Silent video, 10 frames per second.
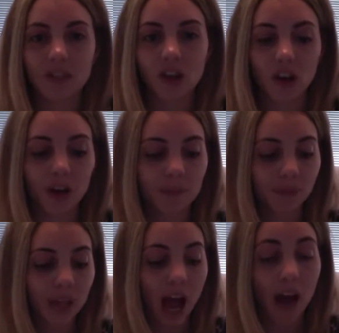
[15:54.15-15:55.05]
So
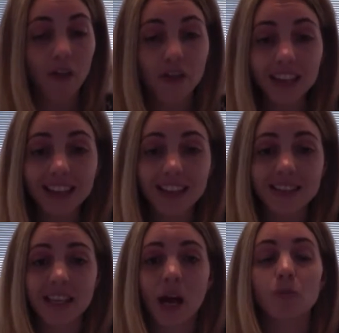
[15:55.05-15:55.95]
I think that's it.